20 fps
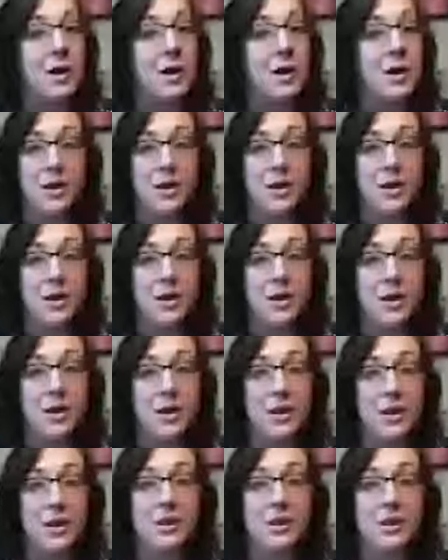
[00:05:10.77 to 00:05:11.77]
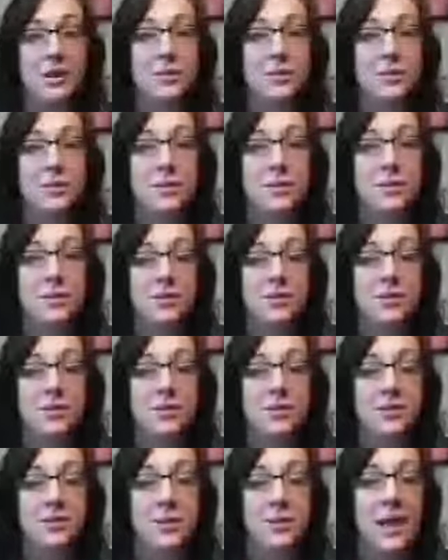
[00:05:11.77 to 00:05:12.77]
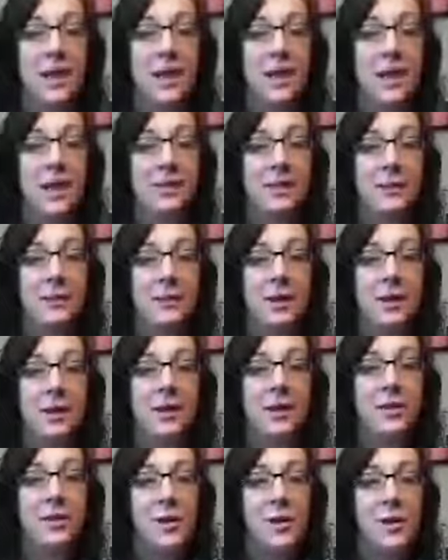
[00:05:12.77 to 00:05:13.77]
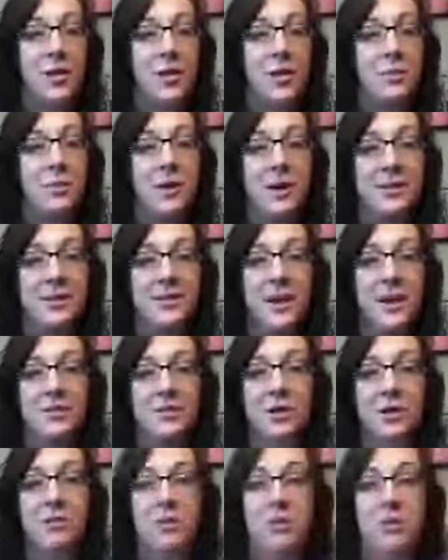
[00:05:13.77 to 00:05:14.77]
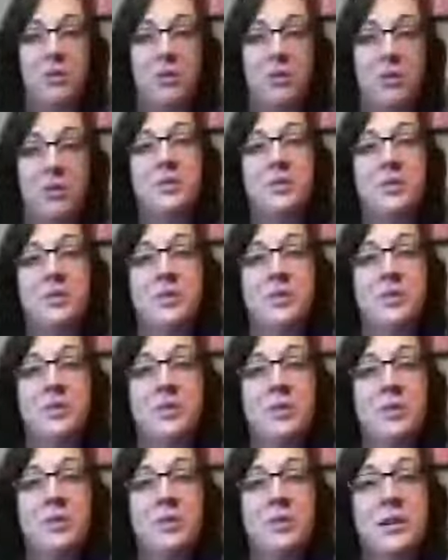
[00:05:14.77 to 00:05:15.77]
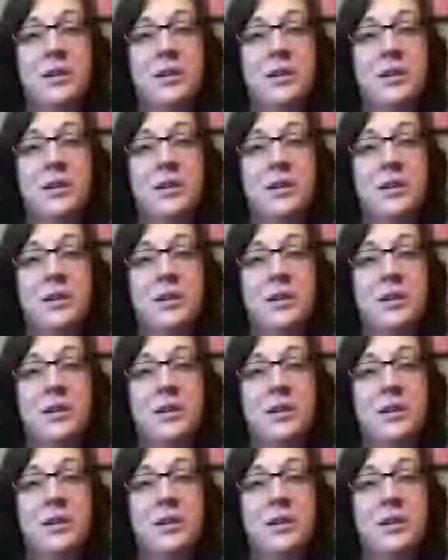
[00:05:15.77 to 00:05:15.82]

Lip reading: if you guys have questions, please reach out to me and let me know. Otherwise, have a great week 2,